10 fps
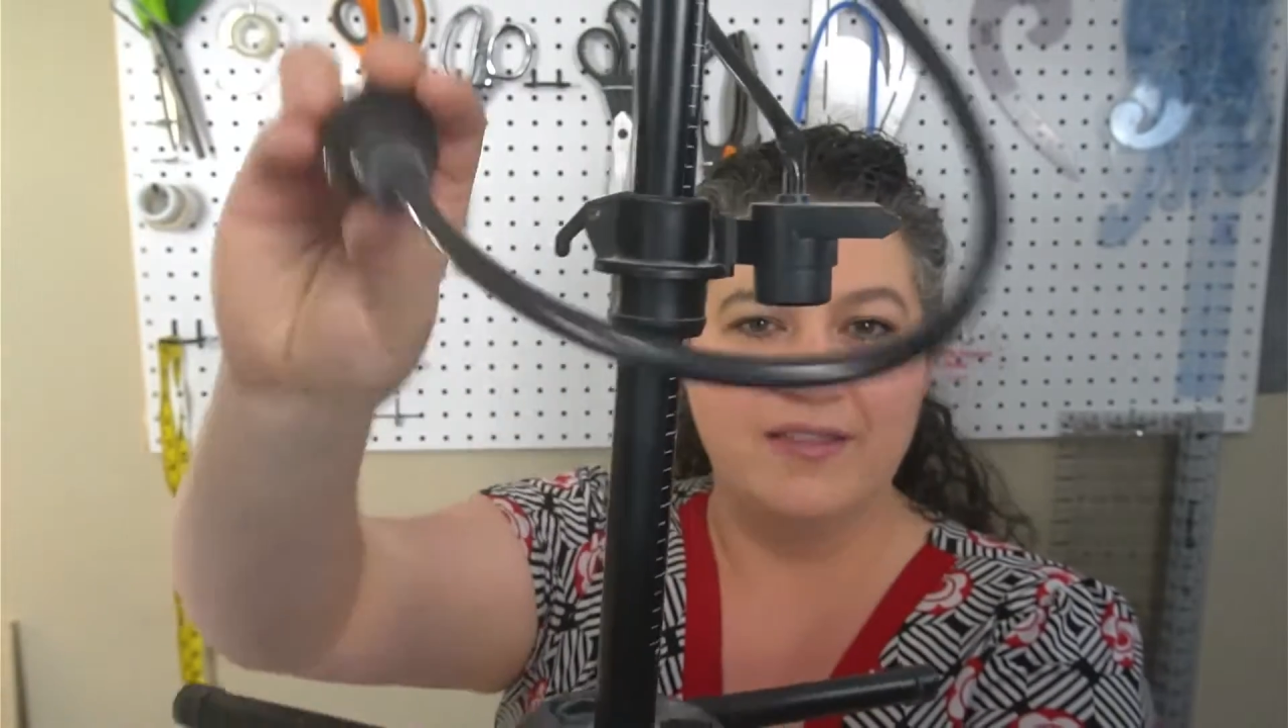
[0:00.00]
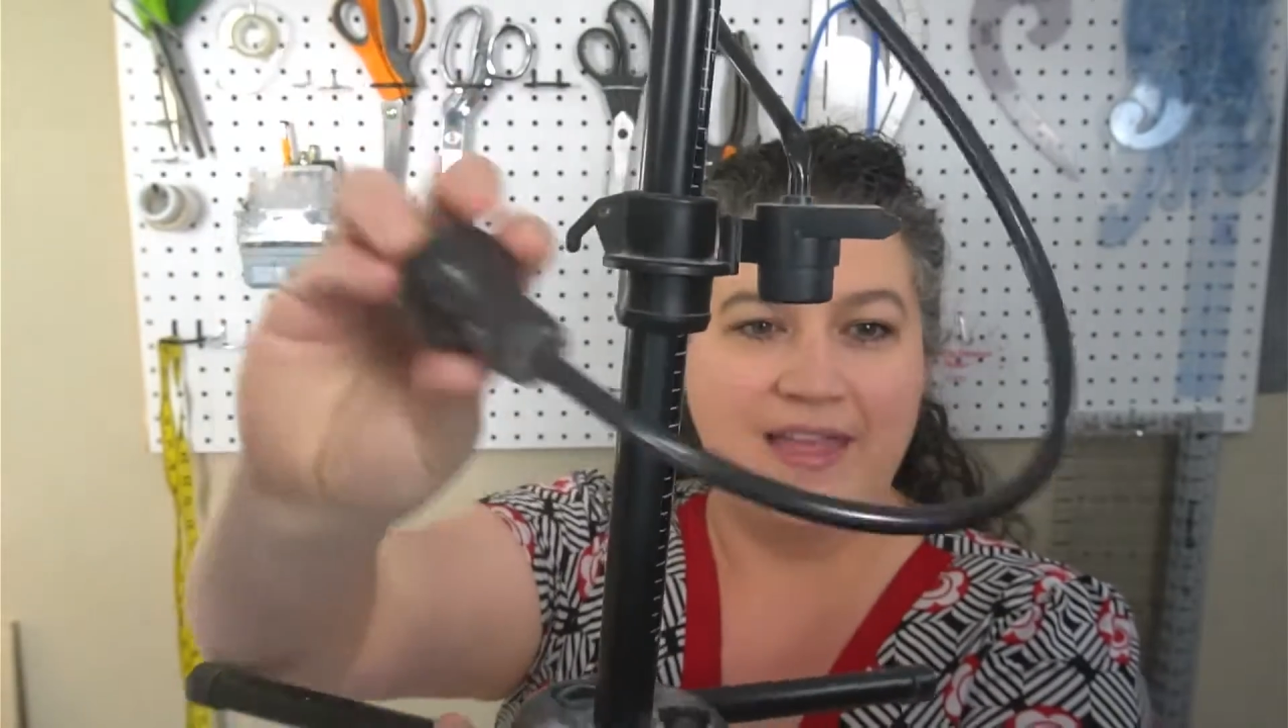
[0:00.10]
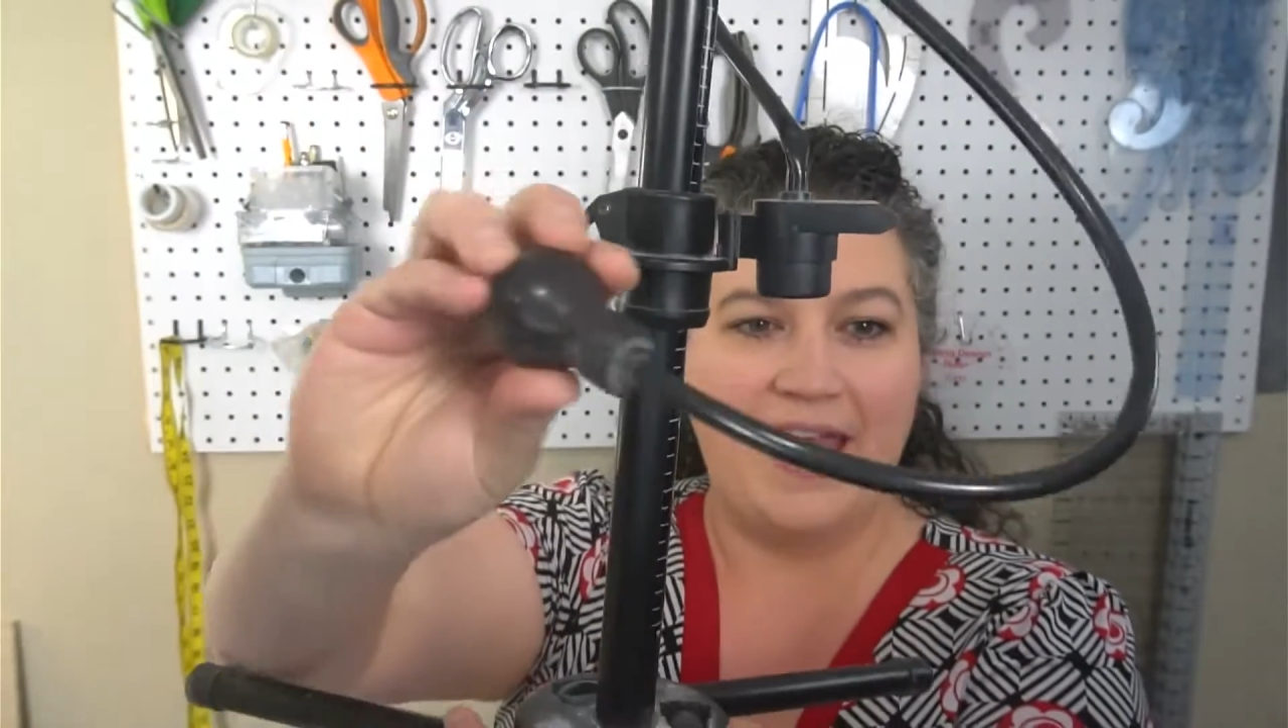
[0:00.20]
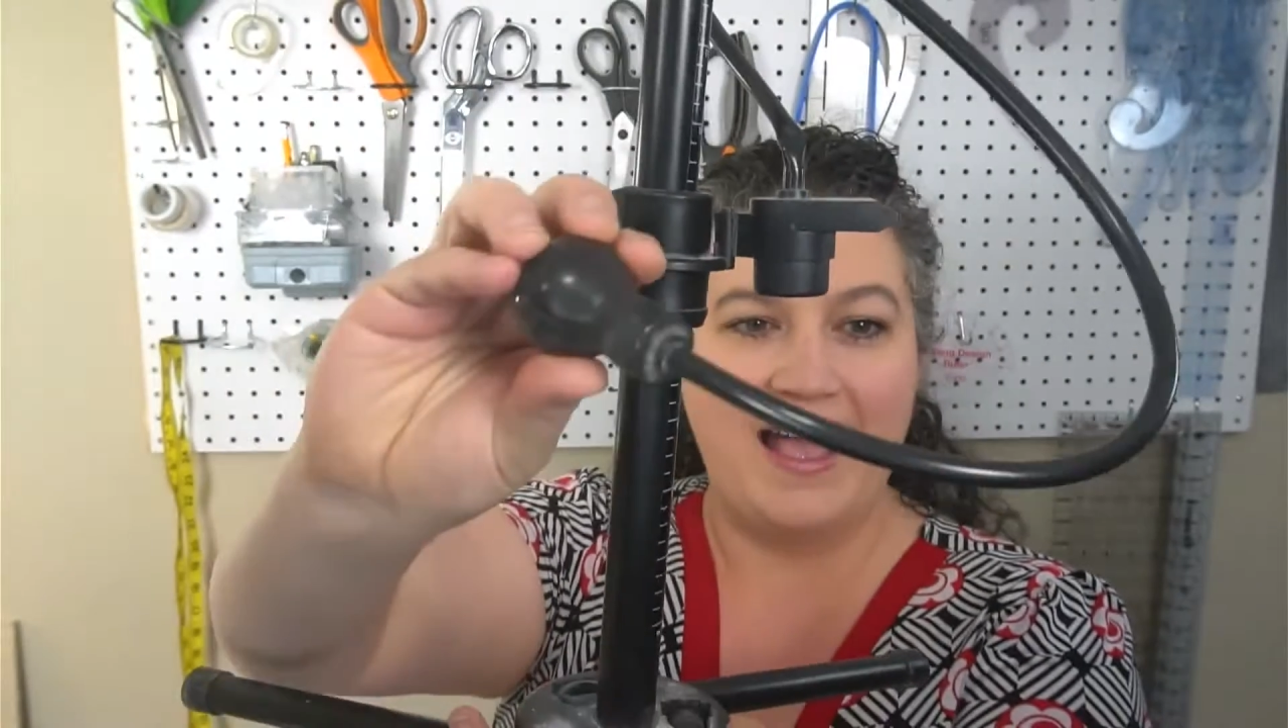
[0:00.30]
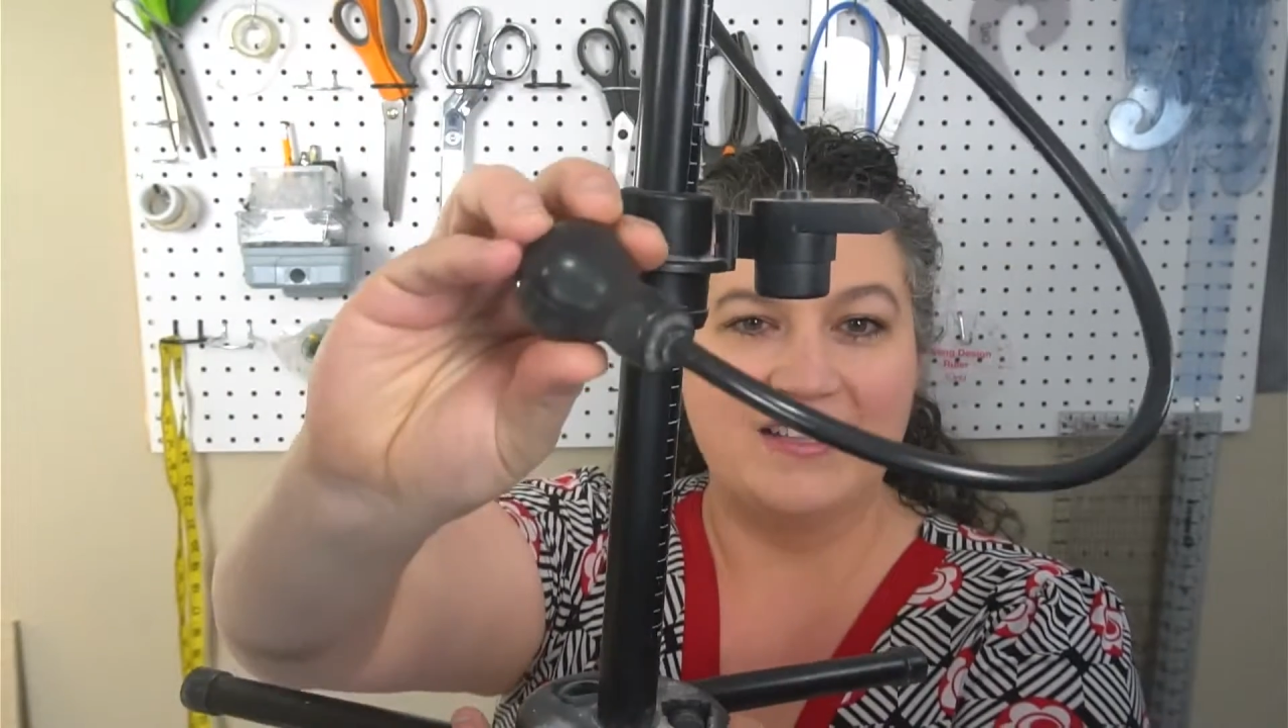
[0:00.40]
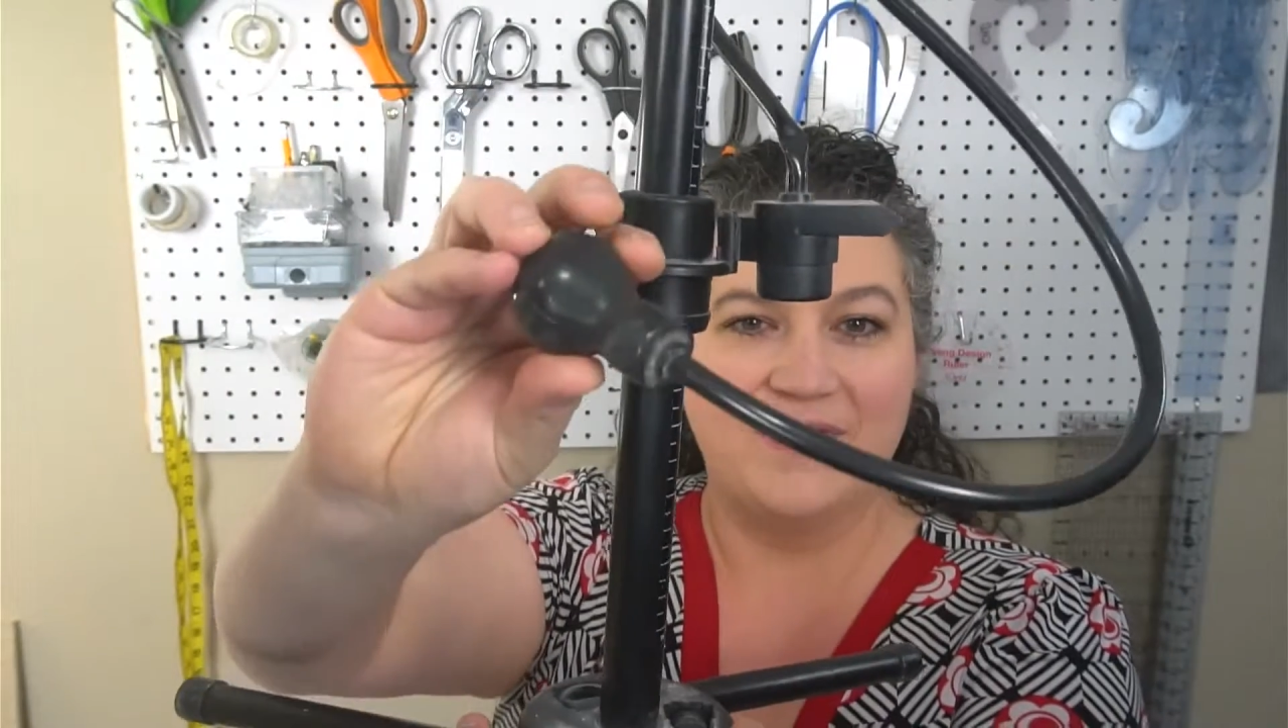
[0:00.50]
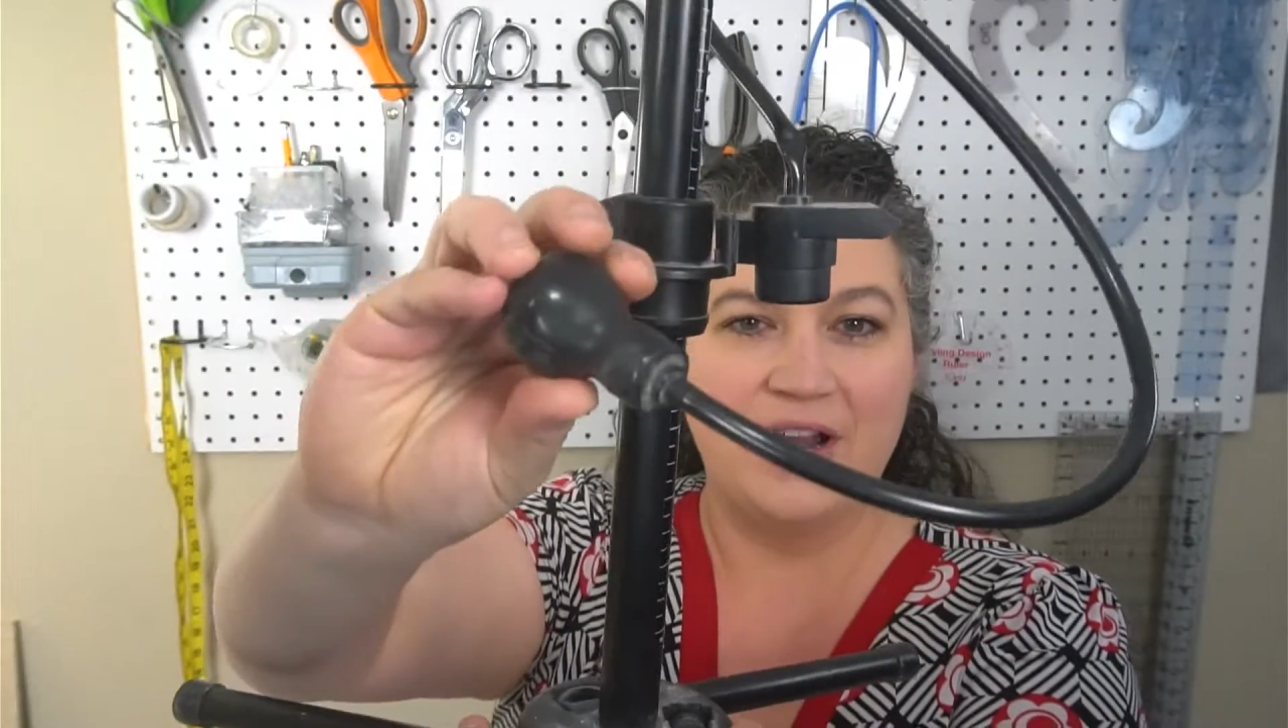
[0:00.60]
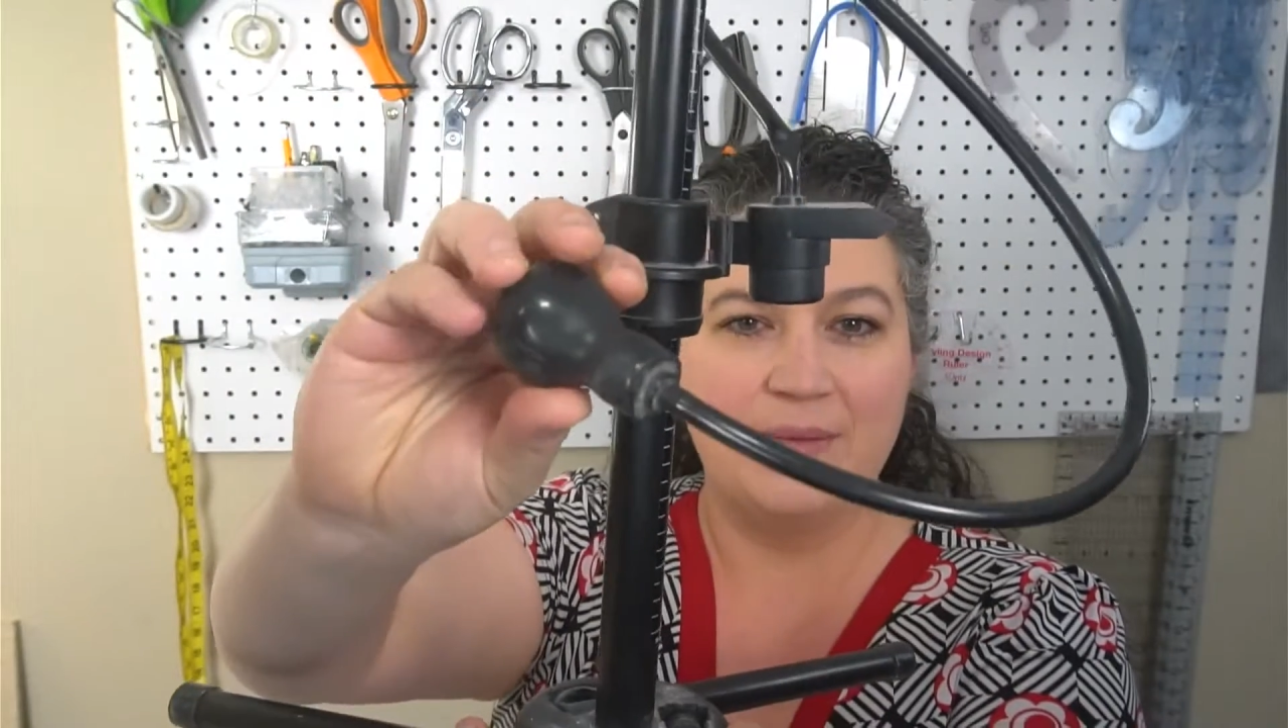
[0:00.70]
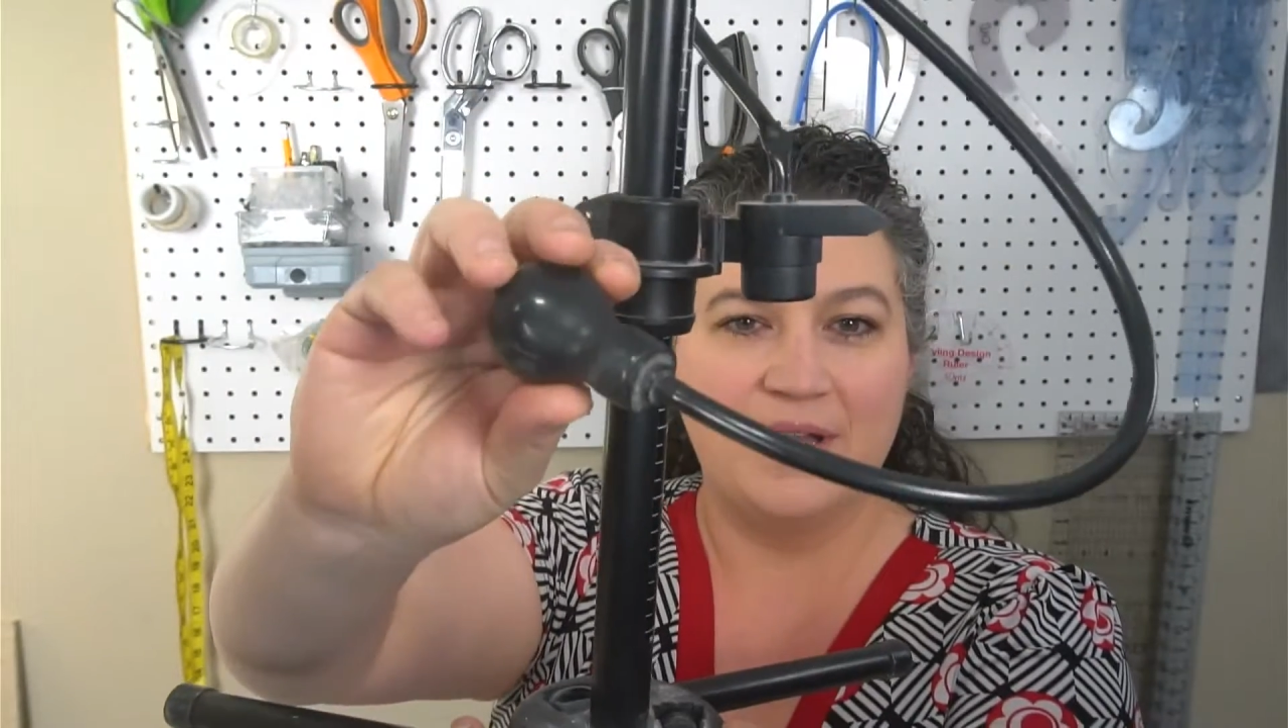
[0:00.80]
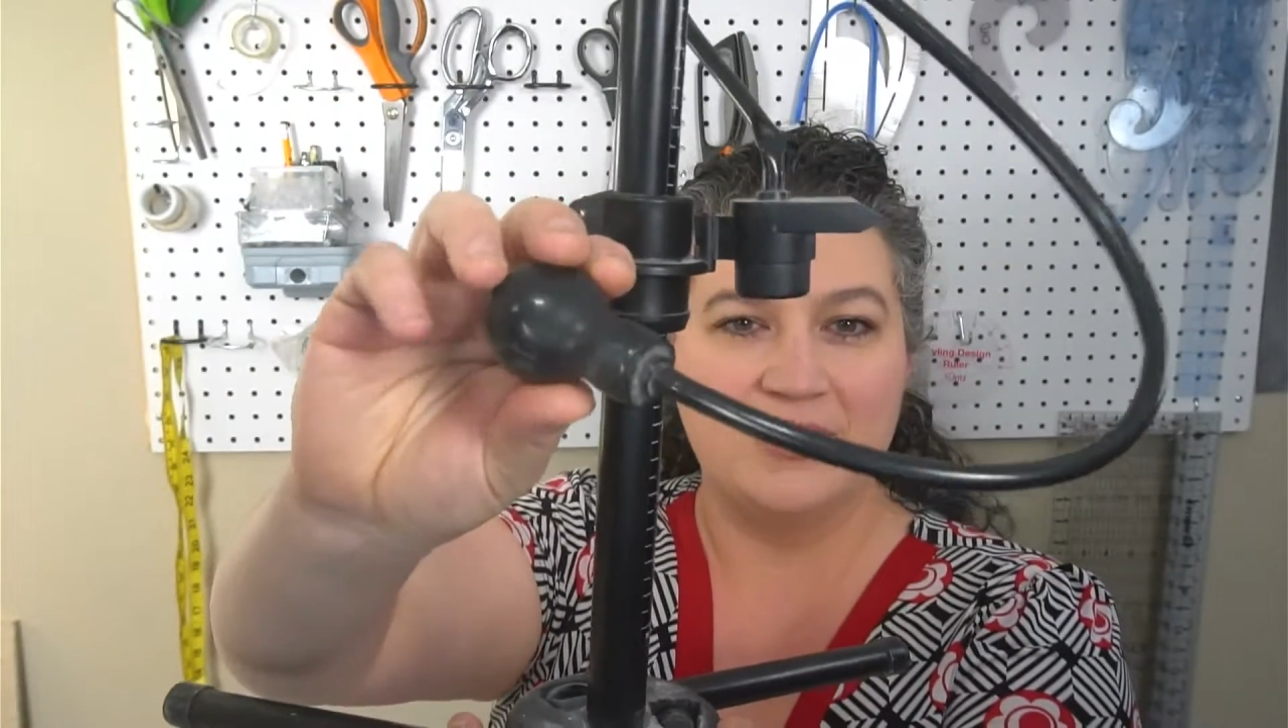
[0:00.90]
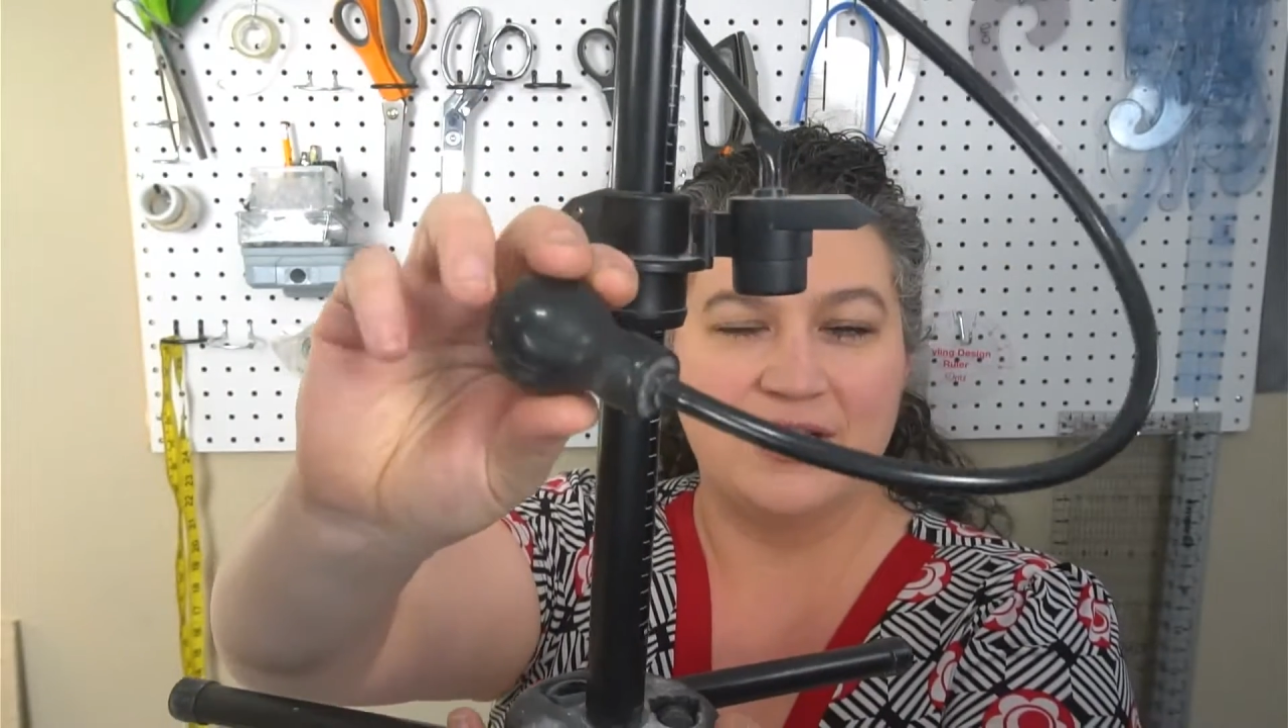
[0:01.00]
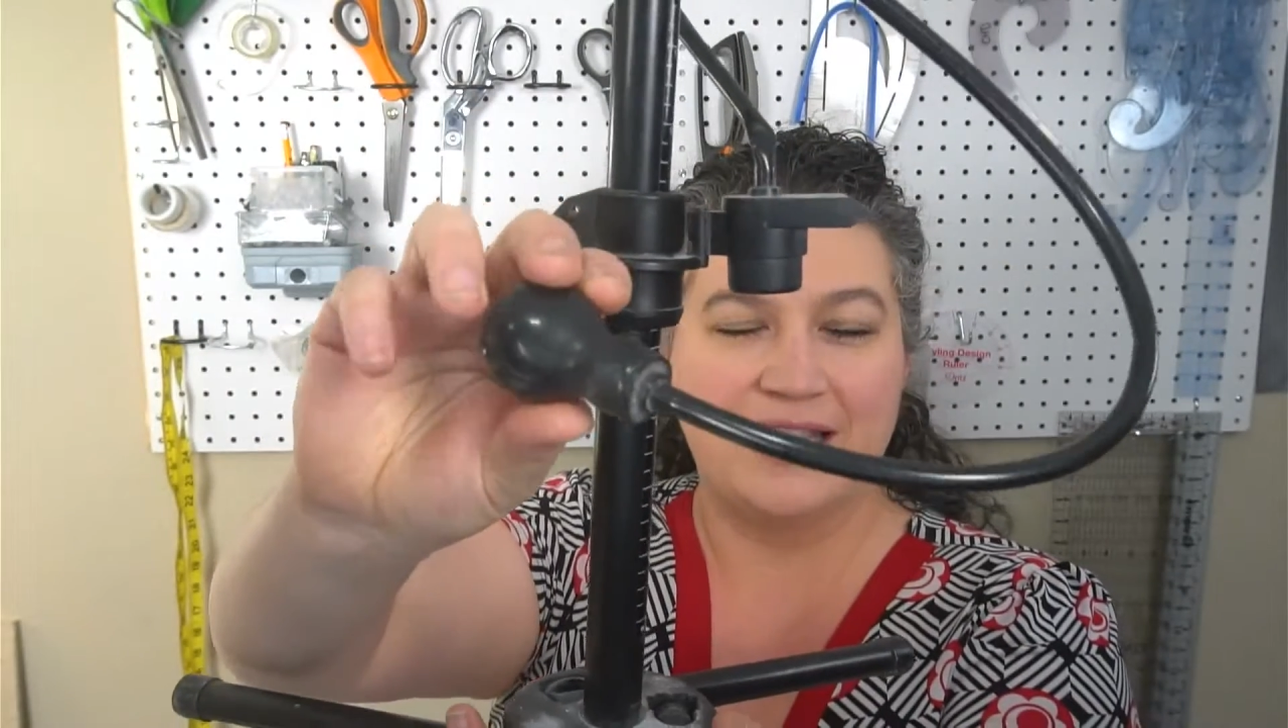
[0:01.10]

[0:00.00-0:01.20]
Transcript: that has very much